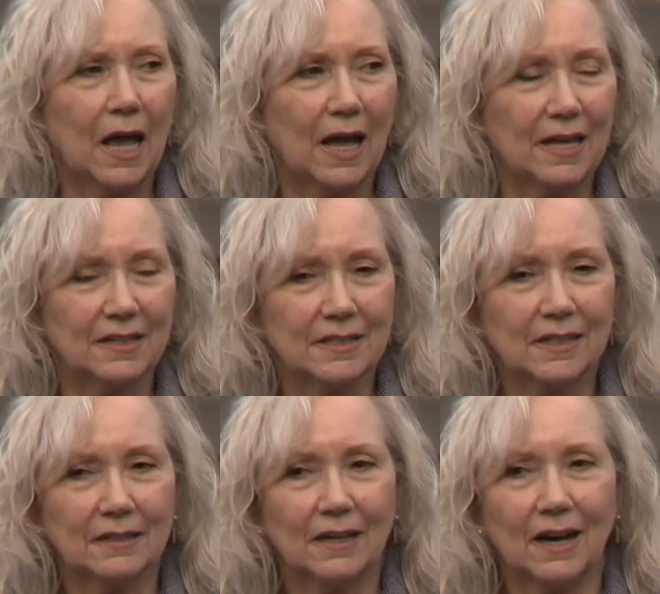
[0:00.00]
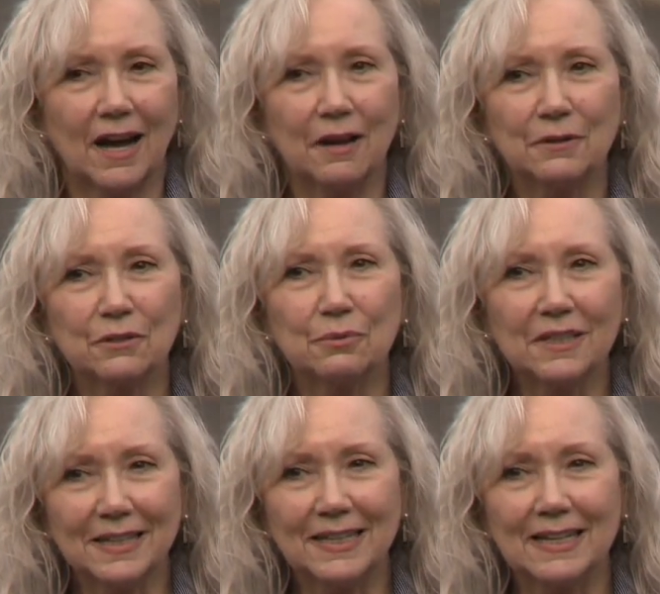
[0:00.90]
and I was
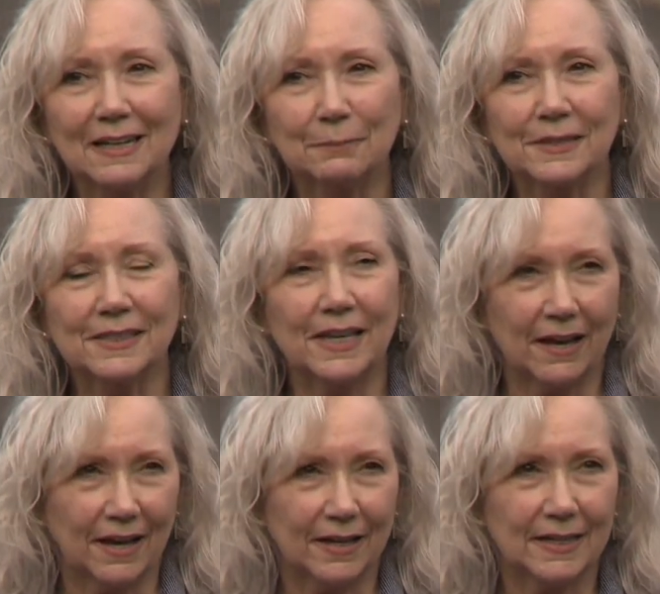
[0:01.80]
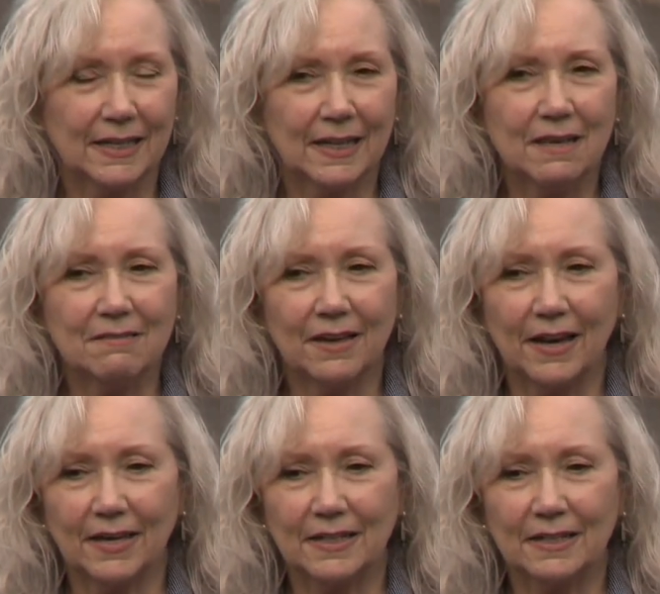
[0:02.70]
really upset
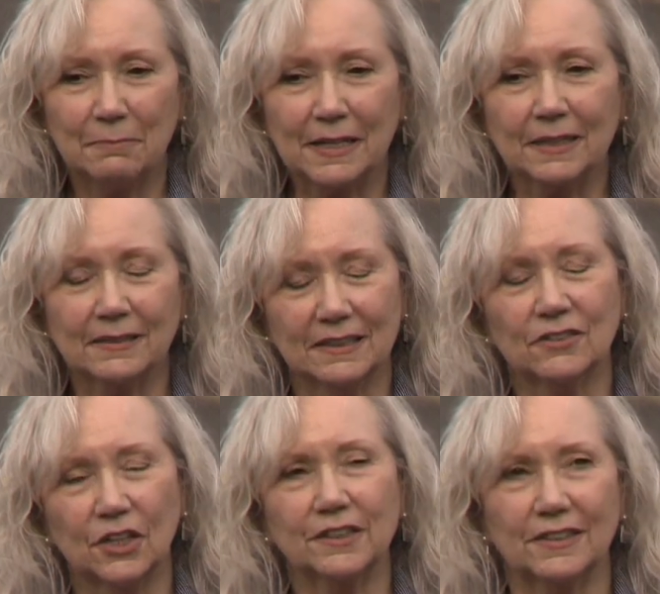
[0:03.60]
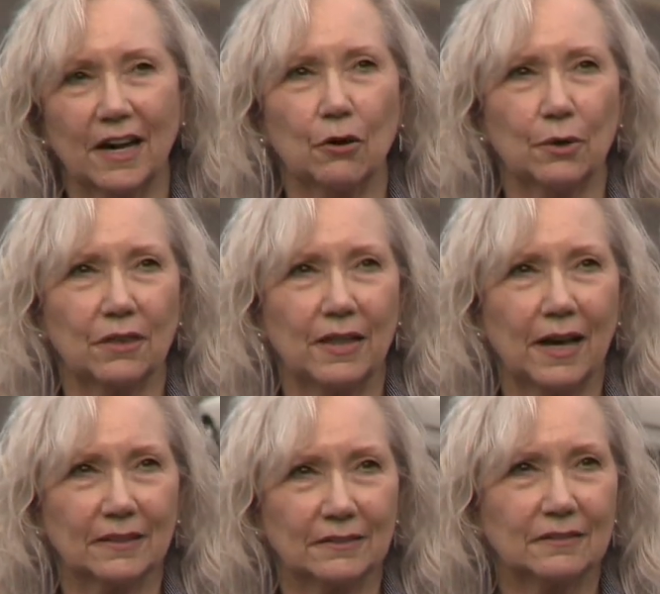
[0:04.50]
that because it starts out with,
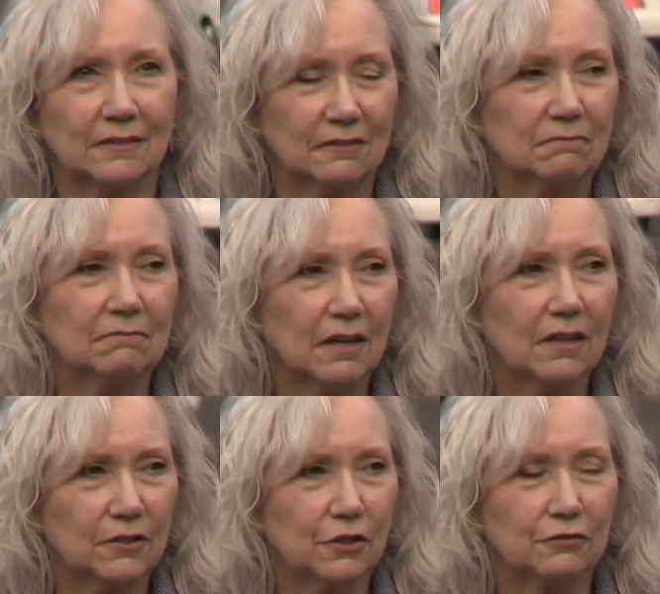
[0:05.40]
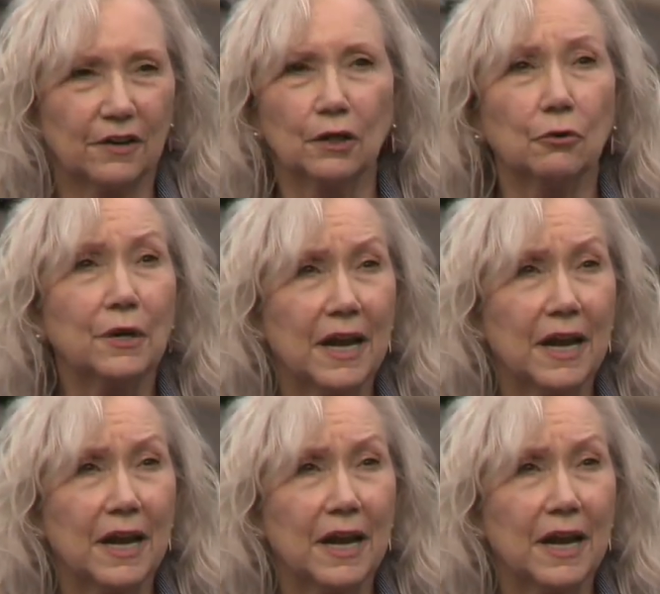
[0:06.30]
as your fellow